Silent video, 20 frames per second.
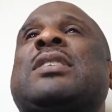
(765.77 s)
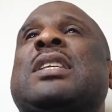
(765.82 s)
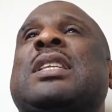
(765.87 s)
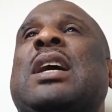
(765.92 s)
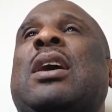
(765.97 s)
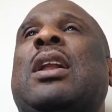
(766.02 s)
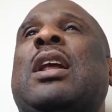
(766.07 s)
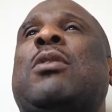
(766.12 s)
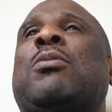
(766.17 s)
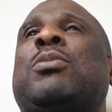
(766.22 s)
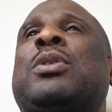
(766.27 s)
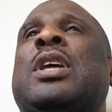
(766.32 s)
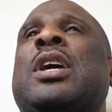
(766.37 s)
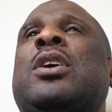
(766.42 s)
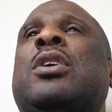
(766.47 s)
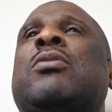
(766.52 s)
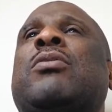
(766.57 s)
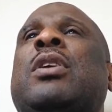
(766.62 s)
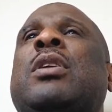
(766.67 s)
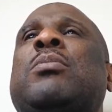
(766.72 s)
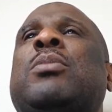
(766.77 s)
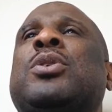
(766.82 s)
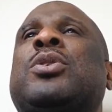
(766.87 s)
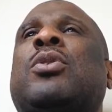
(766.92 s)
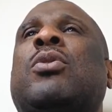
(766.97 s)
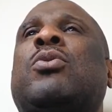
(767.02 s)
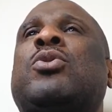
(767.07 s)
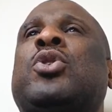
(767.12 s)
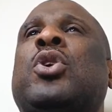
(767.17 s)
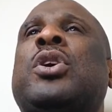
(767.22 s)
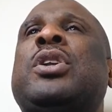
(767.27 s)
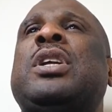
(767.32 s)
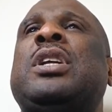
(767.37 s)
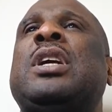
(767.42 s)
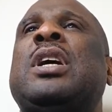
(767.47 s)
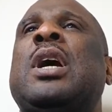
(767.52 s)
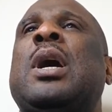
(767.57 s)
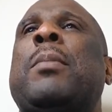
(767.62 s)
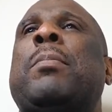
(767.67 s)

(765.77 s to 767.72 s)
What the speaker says: Sita Alam, thank you very much for joining.